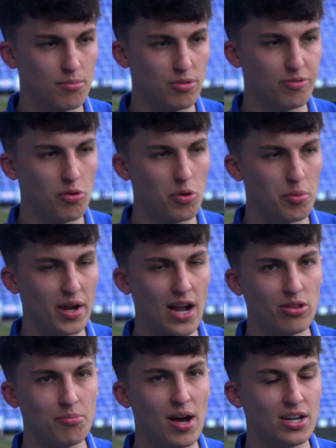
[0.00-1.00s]
before we went
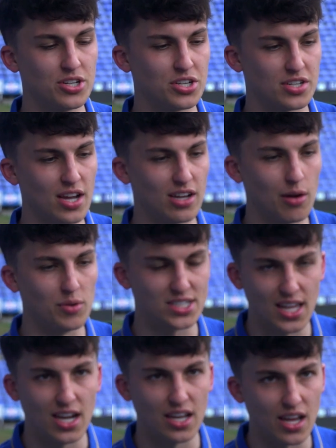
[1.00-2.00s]
out, the manager said, like, we're
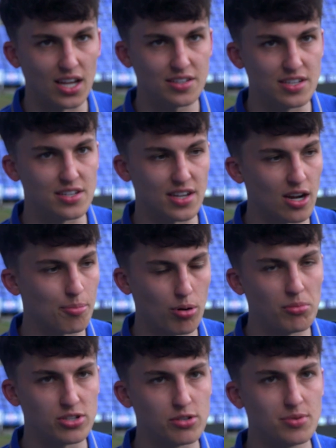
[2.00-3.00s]
still in this. He said, I
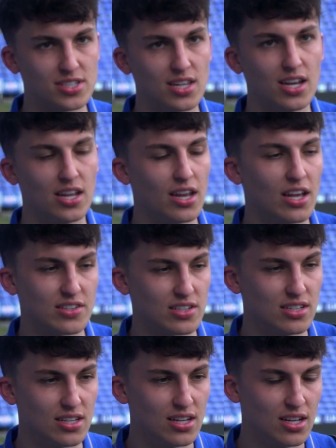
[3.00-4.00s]
promise you, we're still in this.
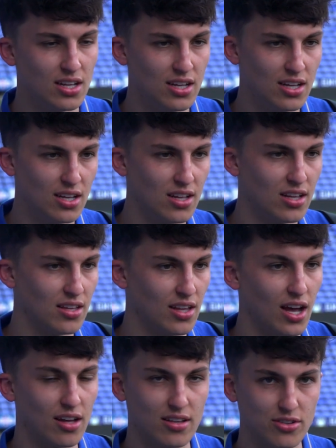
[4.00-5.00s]
And
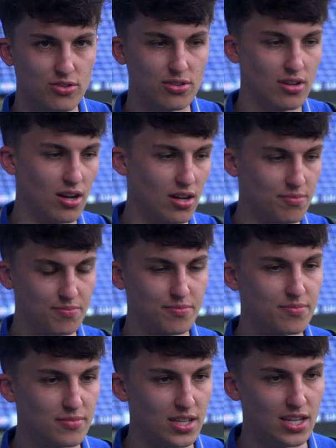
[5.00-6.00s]
yeah,
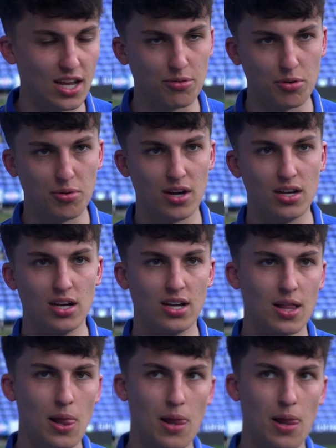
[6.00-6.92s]
in the end, we were, yeah.